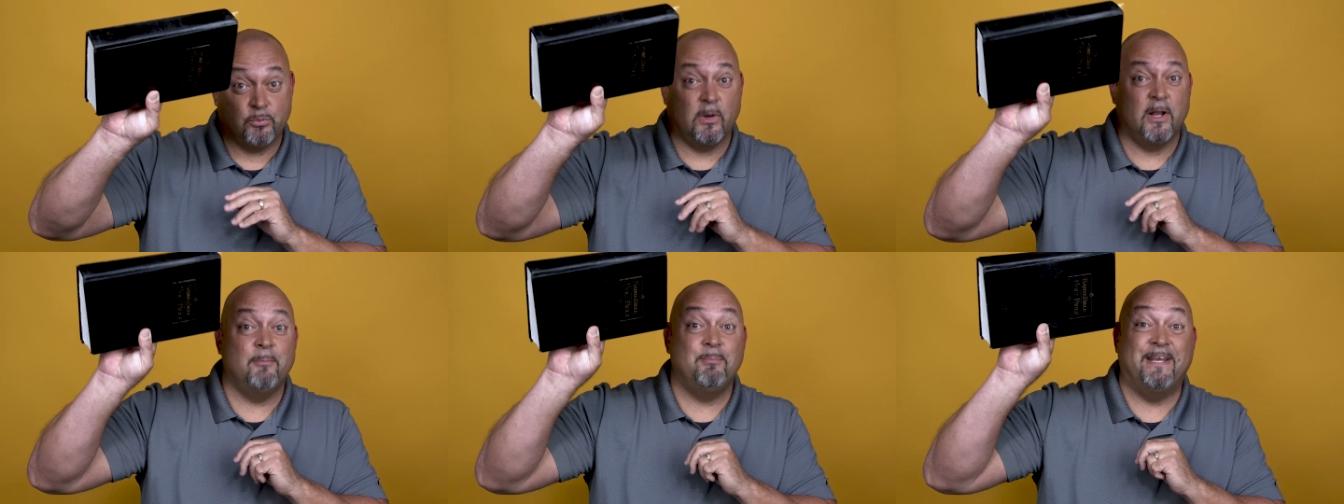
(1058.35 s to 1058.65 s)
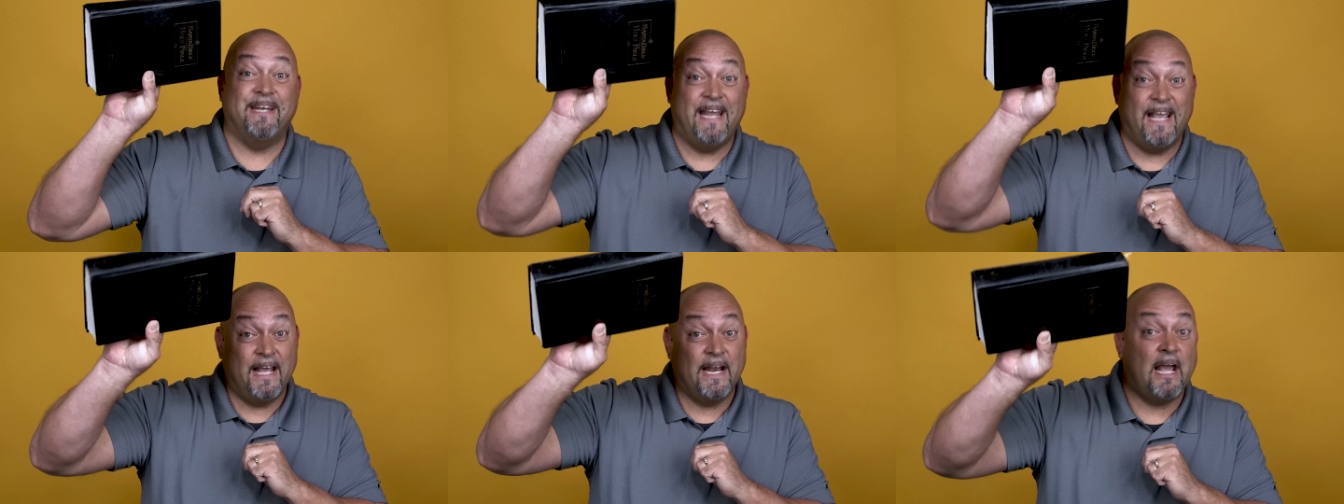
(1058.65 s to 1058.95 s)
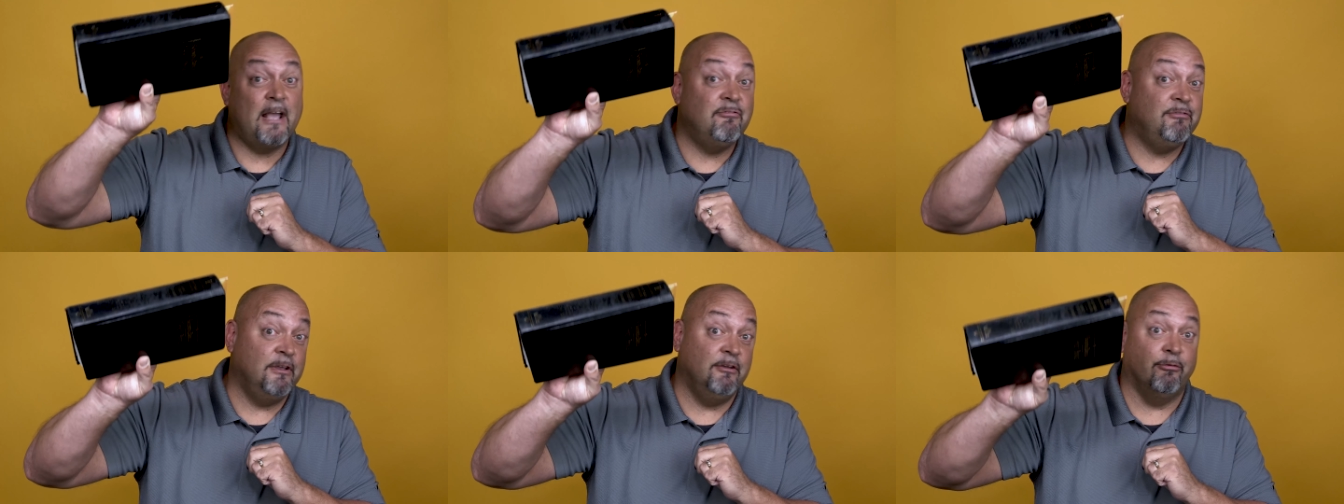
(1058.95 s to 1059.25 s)
We're going to be an
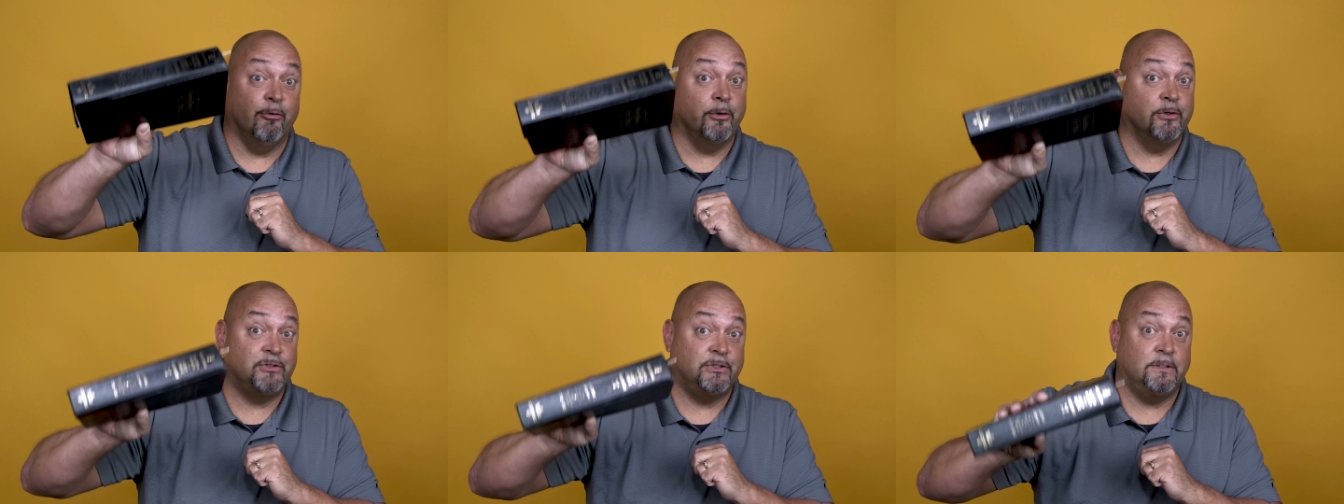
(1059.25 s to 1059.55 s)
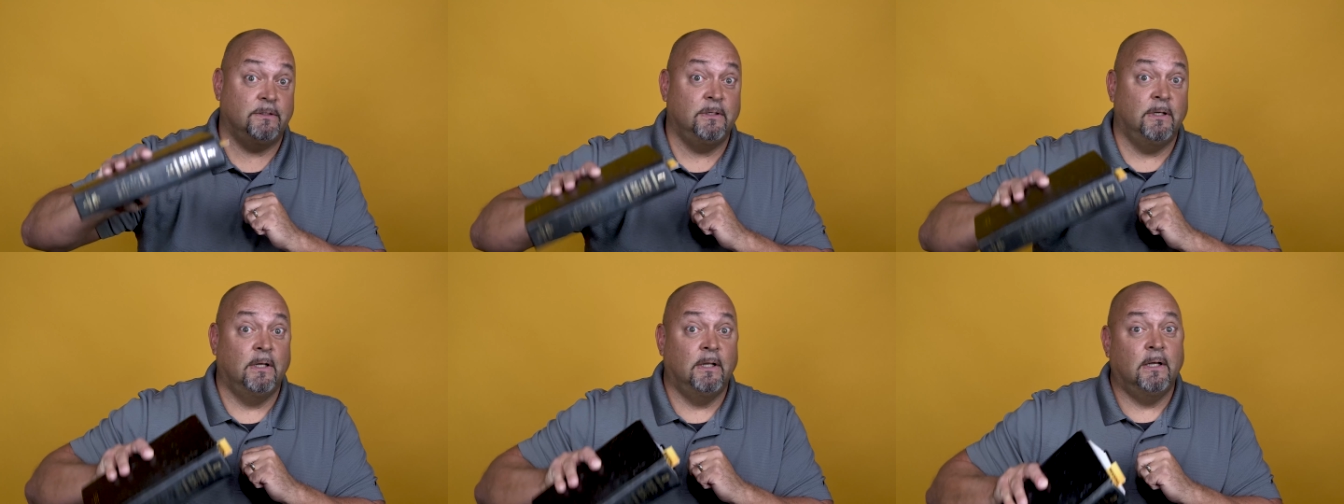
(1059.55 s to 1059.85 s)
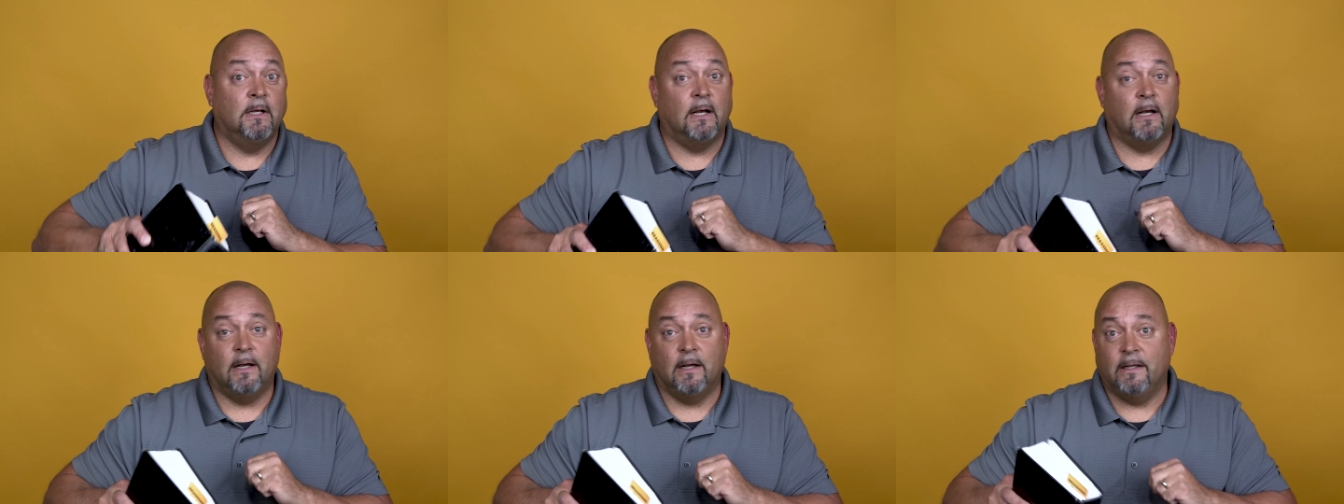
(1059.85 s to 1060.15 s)
NIV version
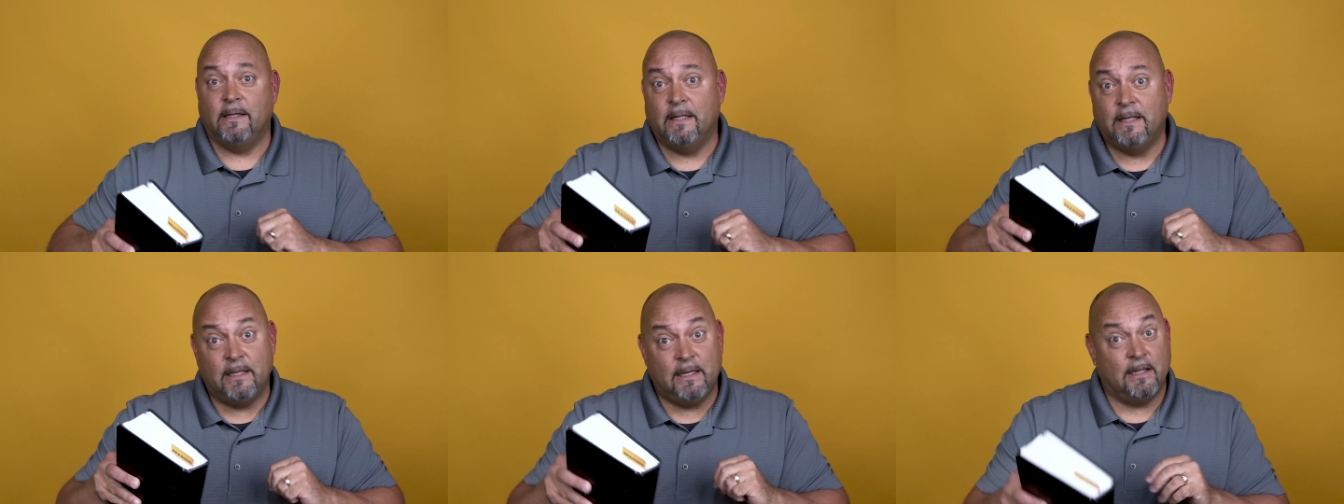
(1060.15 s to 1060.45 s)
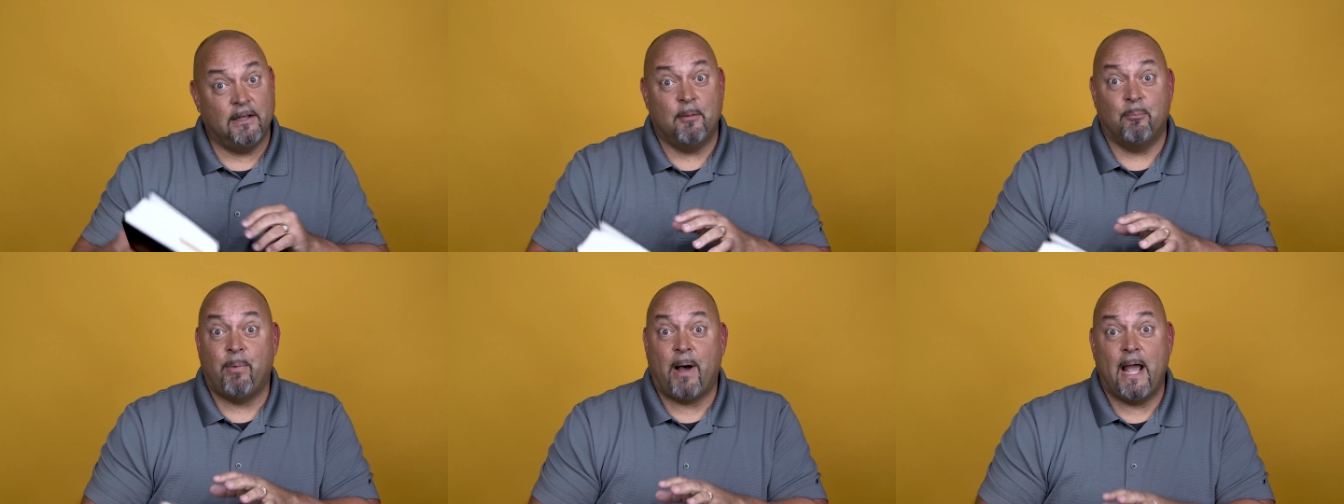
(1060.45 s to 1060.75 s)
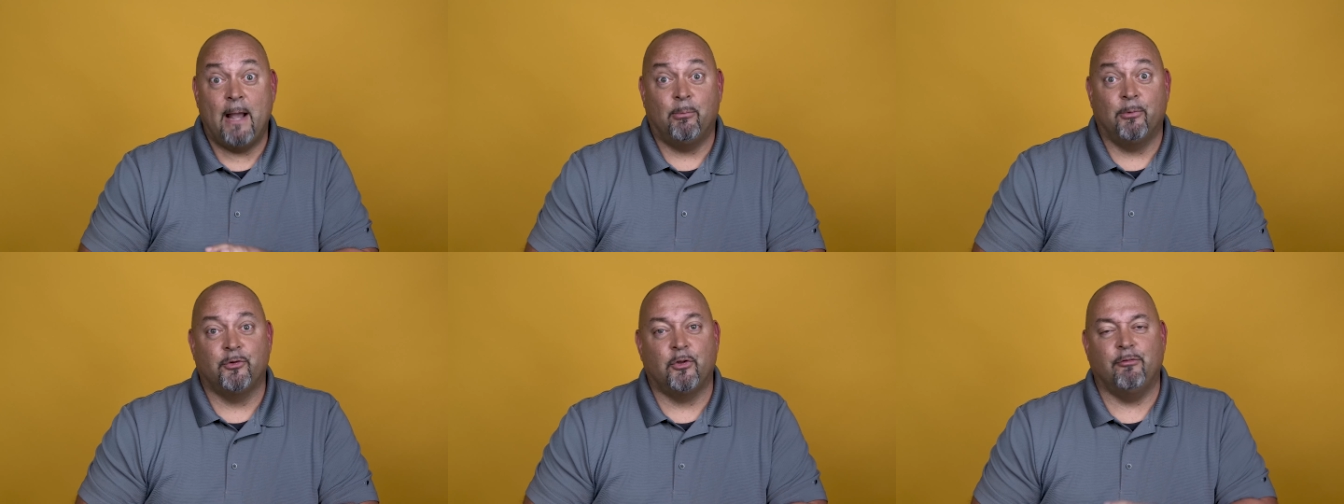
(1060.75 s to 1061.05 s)
uh, in, in the Bible.